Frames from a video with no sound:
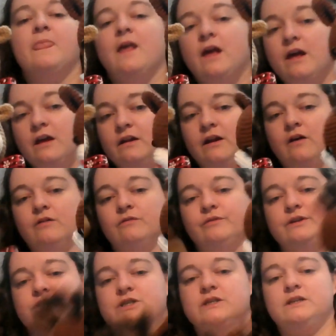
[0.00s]
Now,
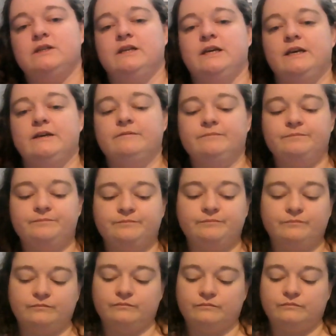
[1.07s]
originally,
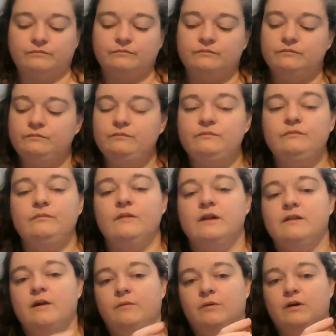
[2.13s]

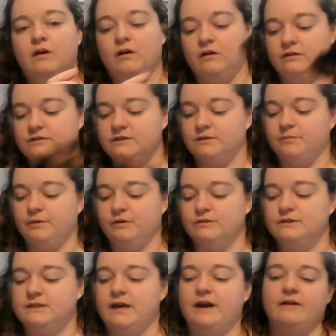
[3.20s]
they were all
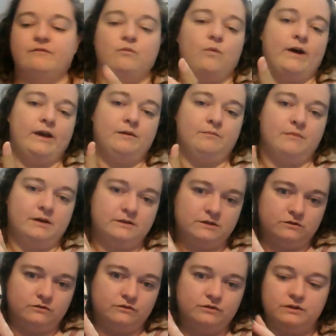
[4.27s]
supposed to have white
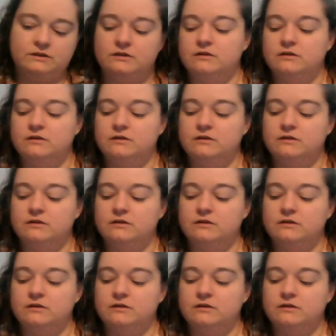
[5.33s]
muzzles.